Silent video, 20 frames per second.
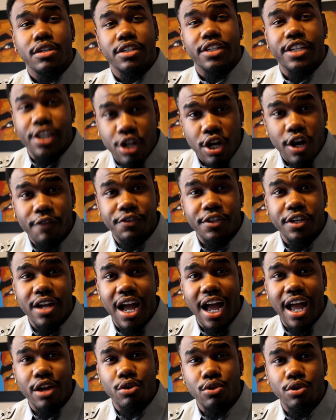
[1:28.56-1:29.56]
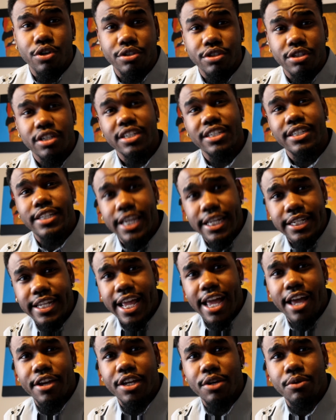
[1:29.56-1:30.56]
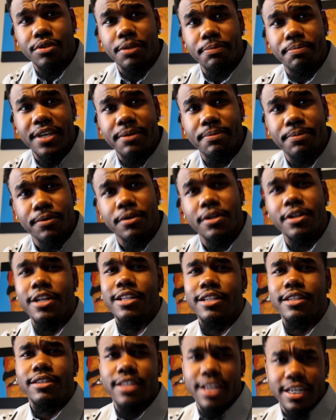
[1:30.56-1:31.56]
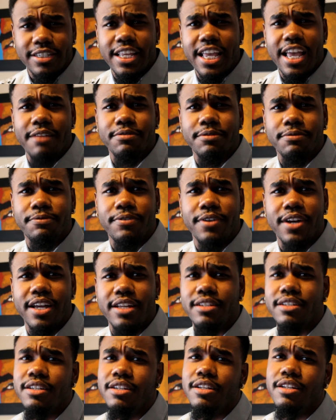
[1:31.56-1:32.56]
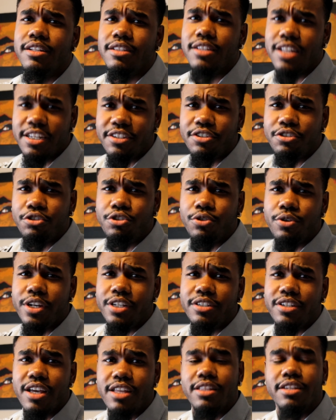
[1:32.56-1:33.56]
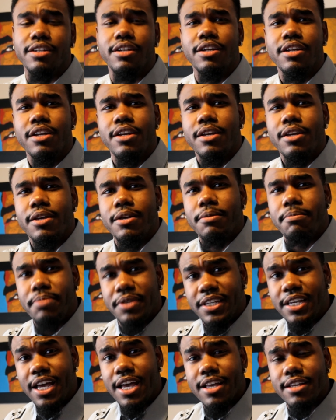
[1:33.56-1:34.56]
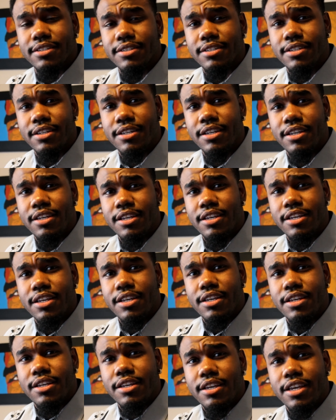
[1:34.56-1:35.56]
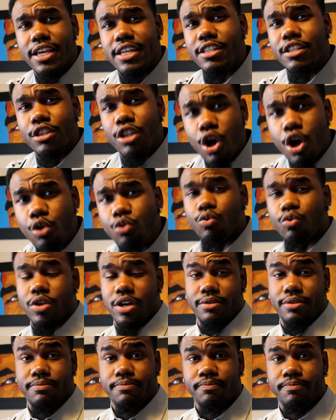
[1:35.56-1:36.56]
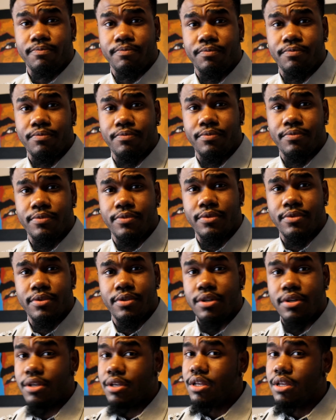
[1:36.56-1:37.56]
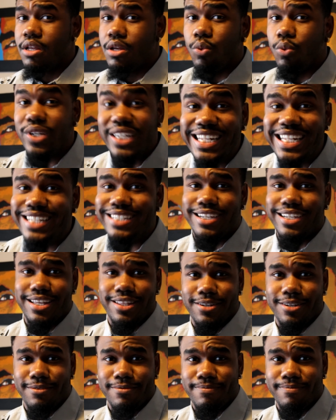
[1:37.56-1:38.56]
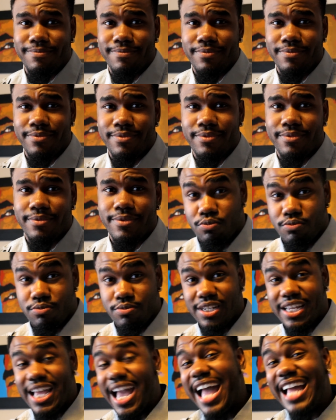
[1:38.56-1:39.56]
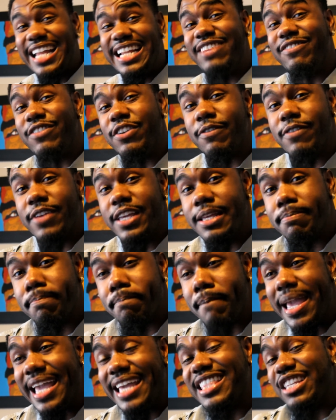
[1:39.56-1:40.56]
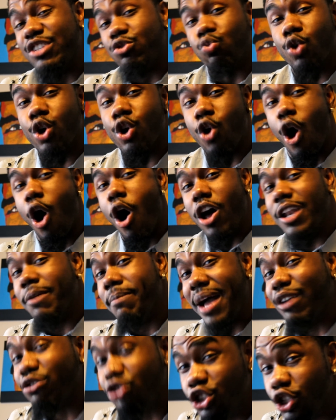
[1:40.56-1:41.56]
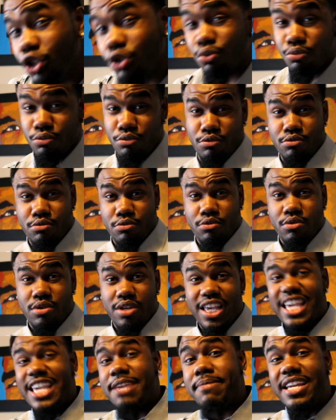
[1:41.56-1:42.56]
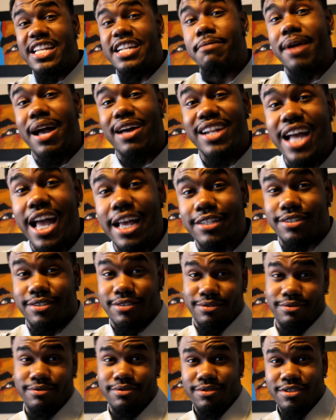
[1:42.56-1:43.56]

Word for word: get off their high horse, get down here with the people, let's have some fun, let's enjoy each other, because in the long run, we need each other. God didn't make this world all about you. He made it about us.